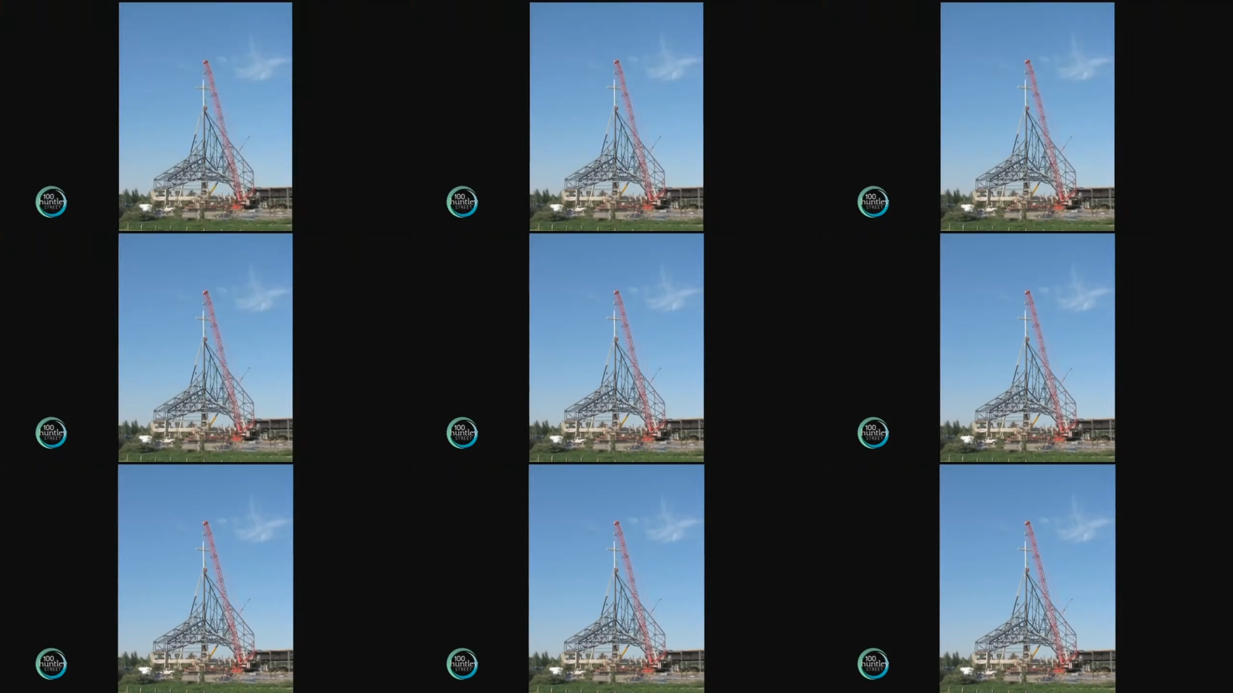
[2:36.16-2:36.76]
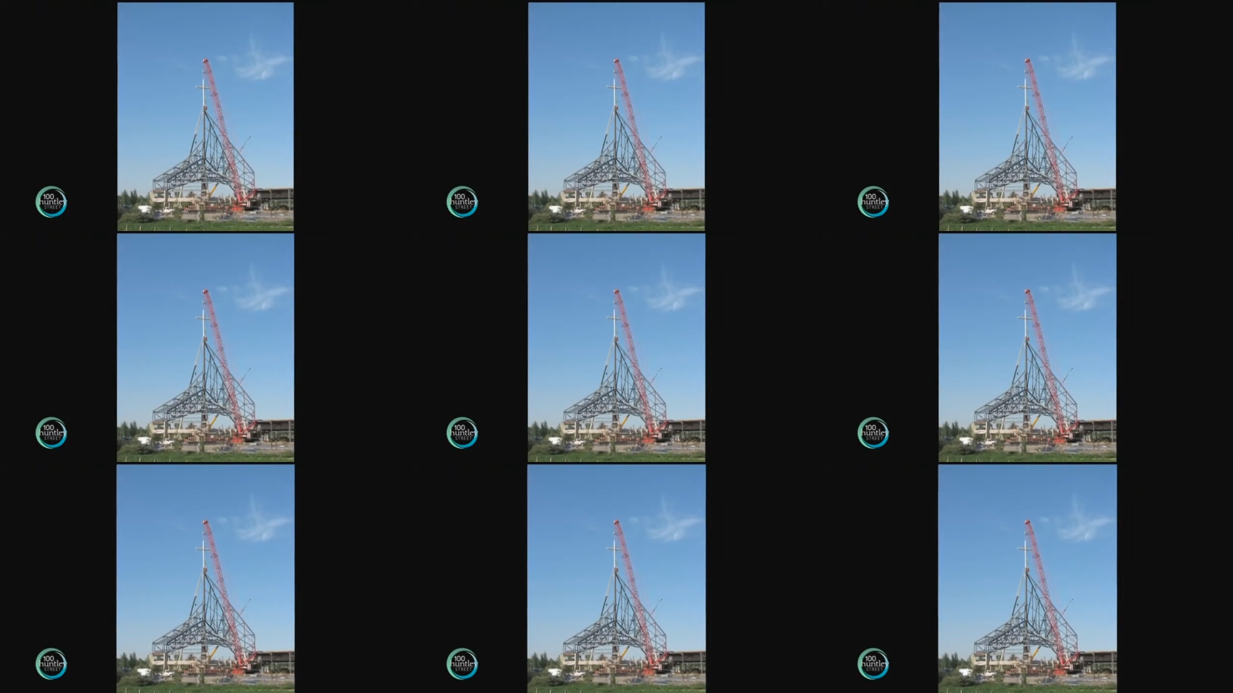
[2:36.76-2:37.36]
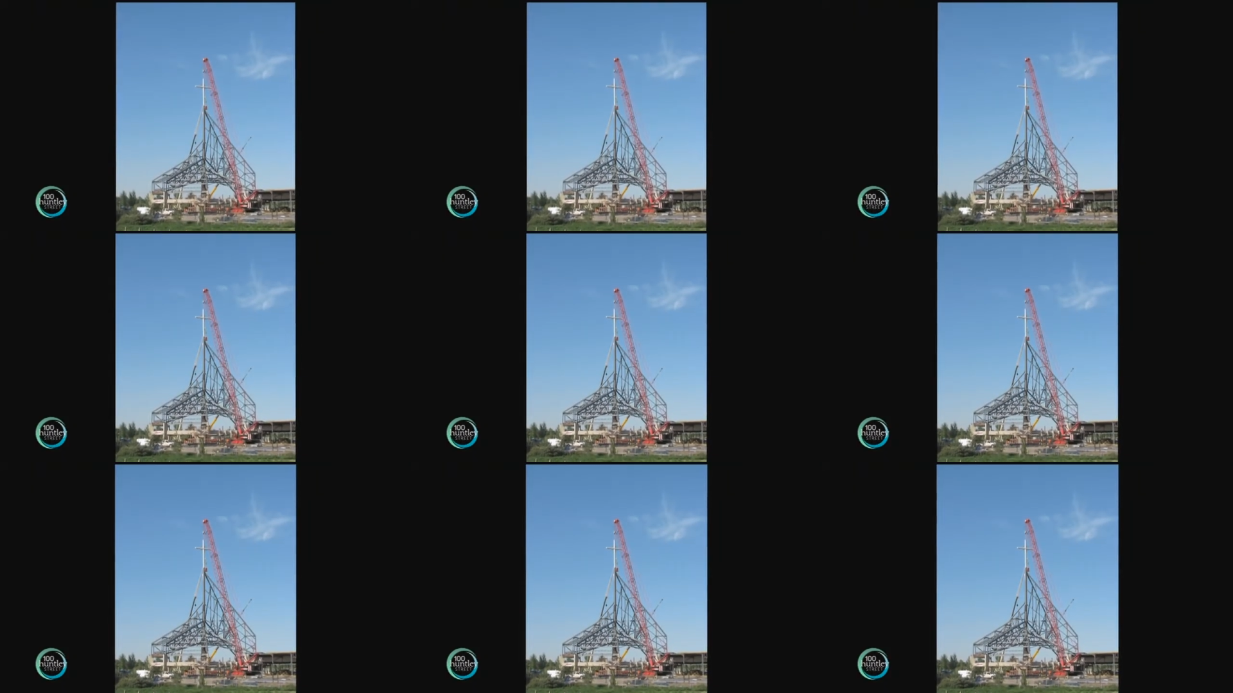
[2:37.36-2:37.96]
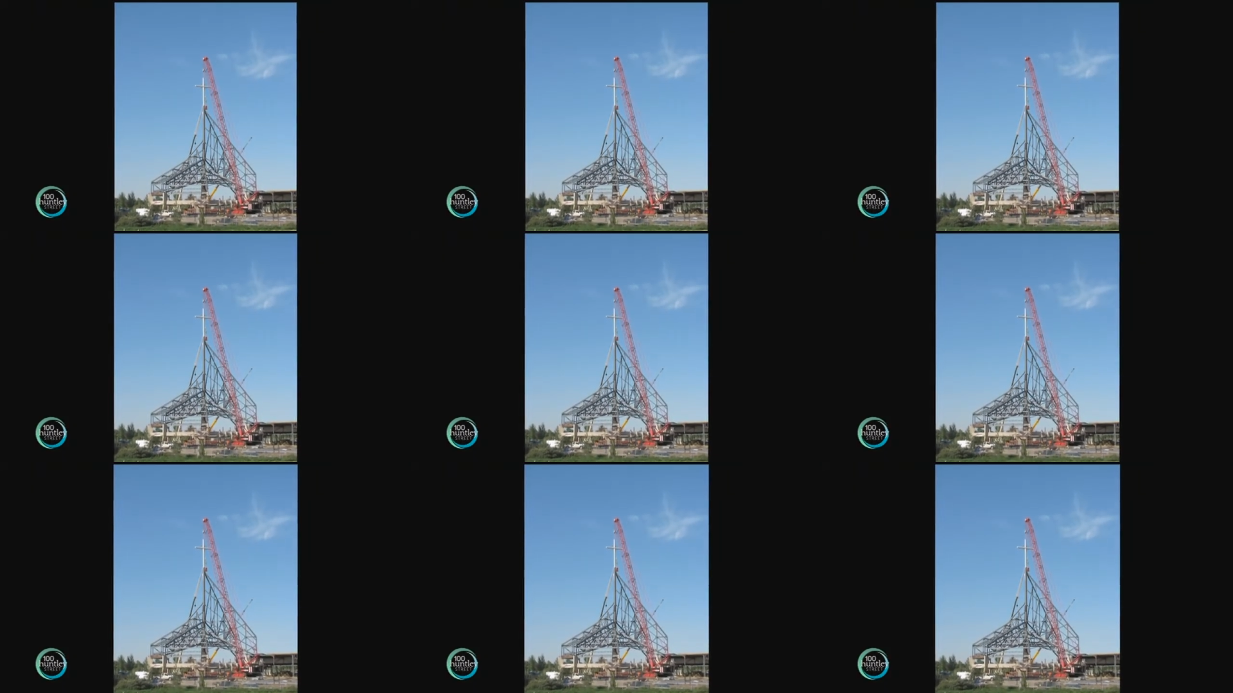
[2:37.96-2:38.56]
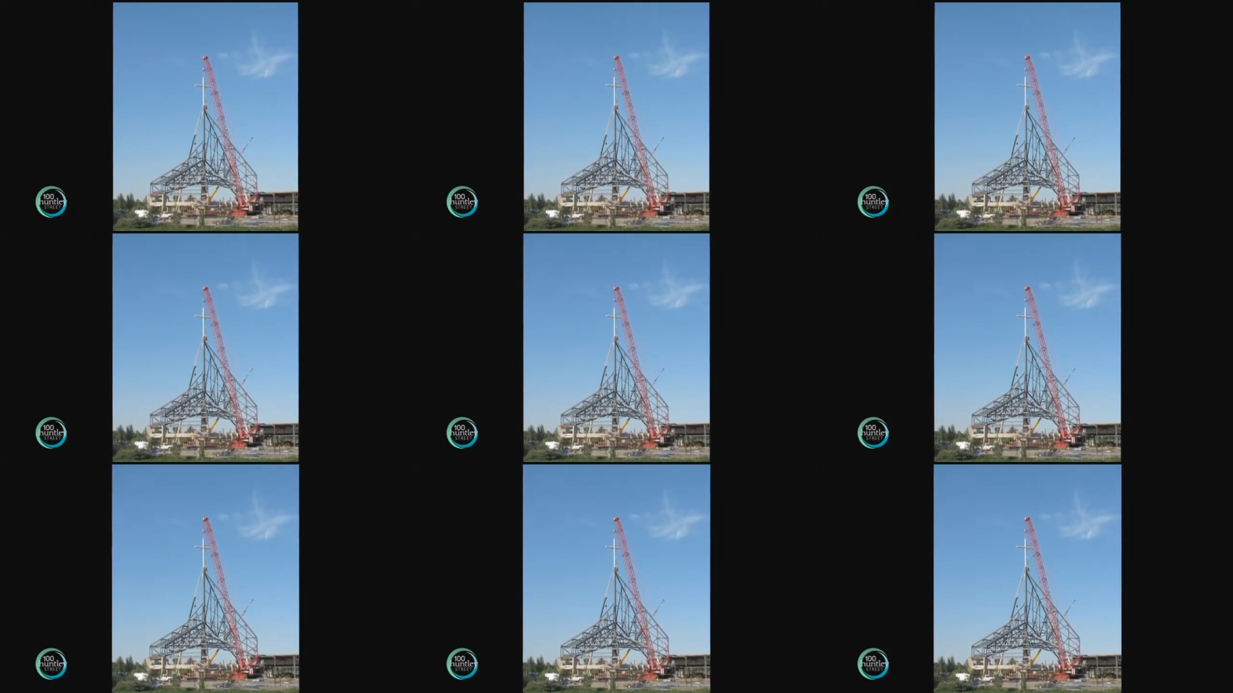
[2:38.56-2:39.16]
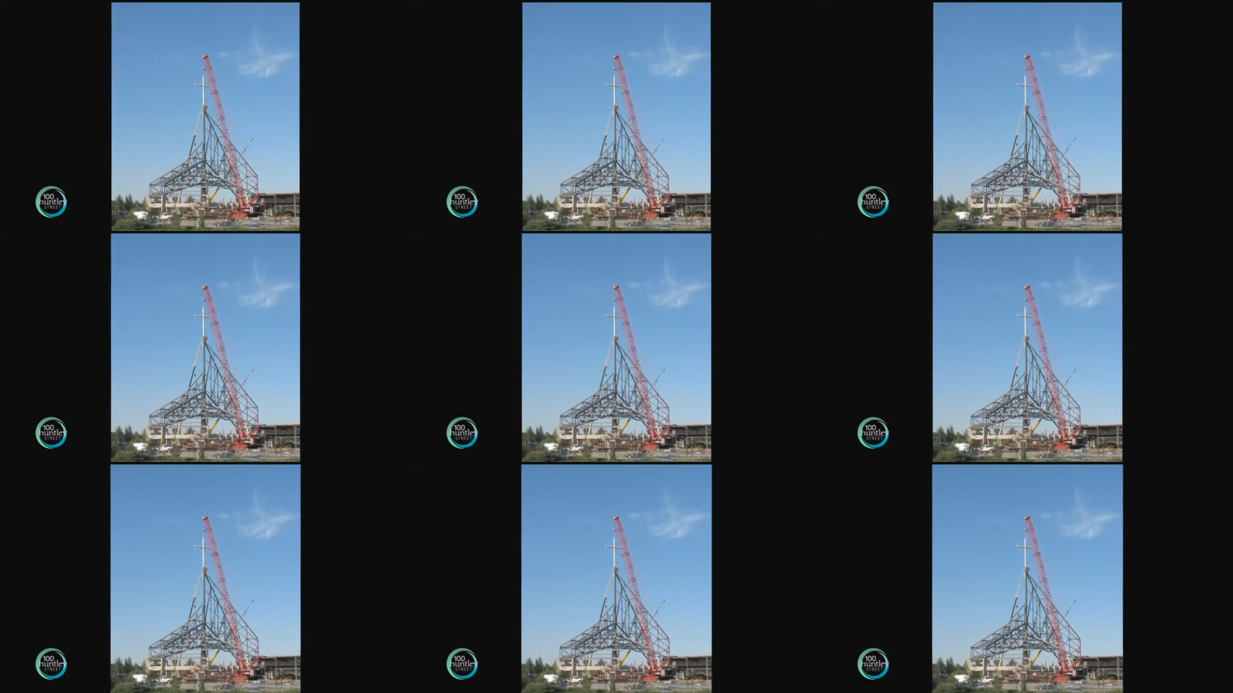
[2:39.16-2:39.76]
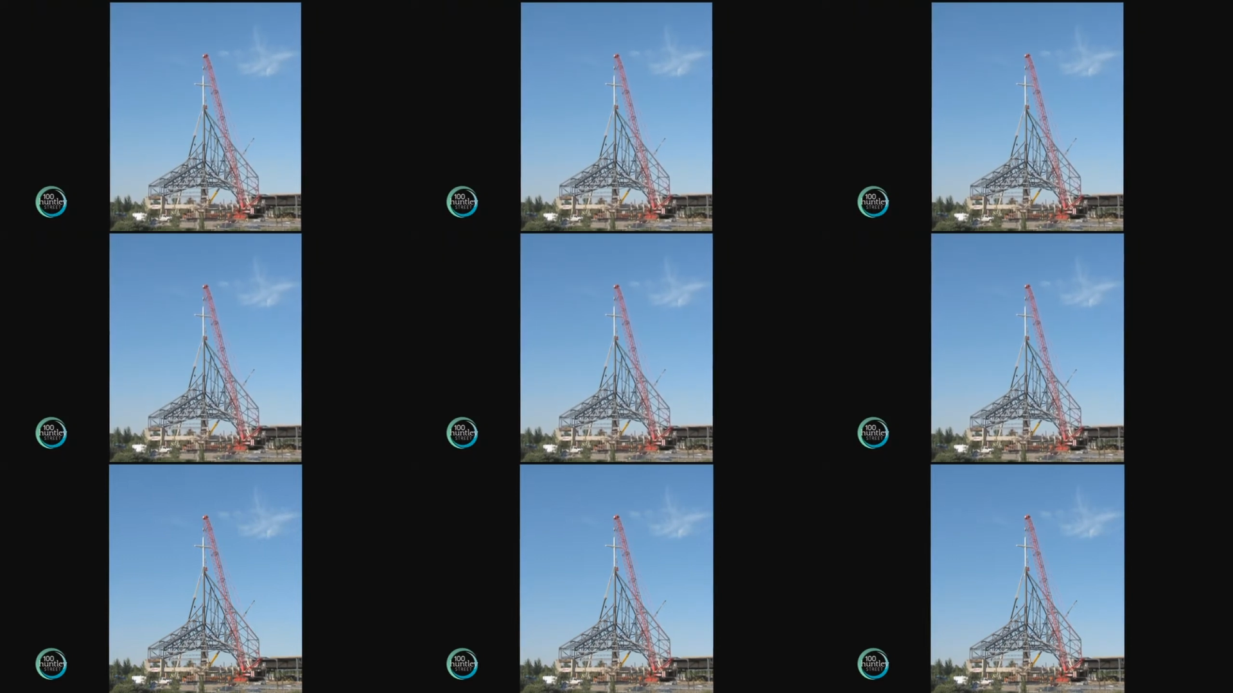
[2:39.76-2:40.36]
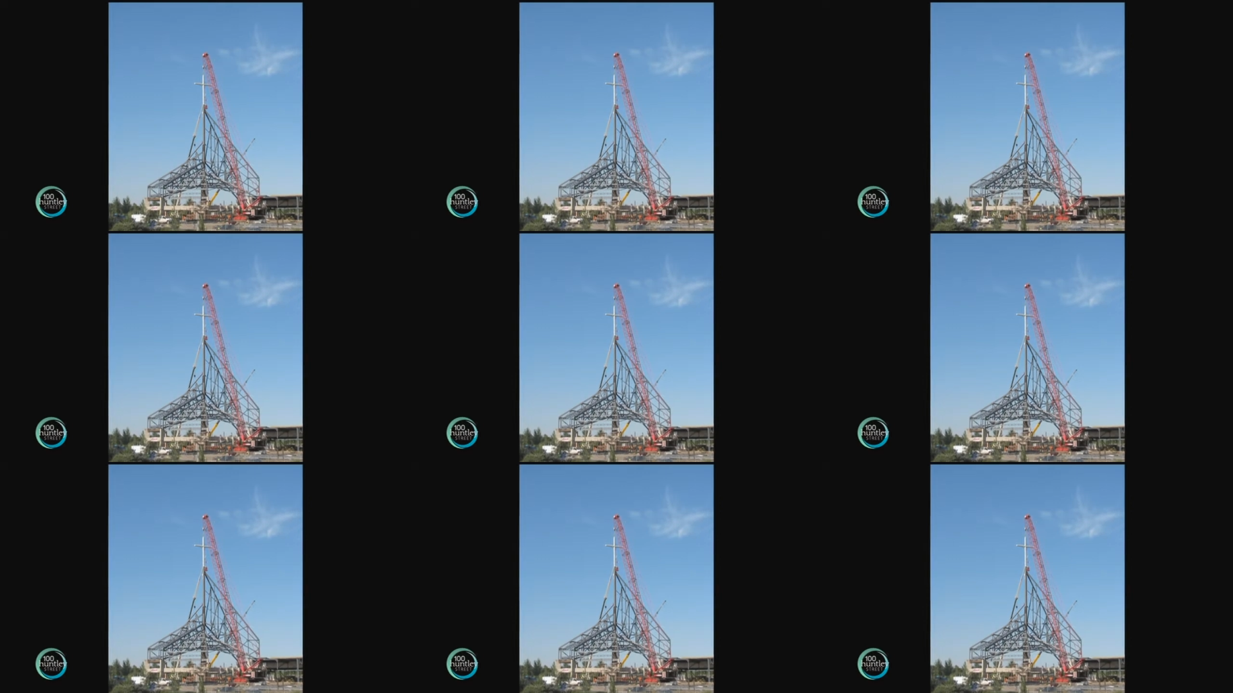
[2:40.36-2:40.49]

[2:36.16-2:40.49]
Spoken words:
[unreadable: no face in view]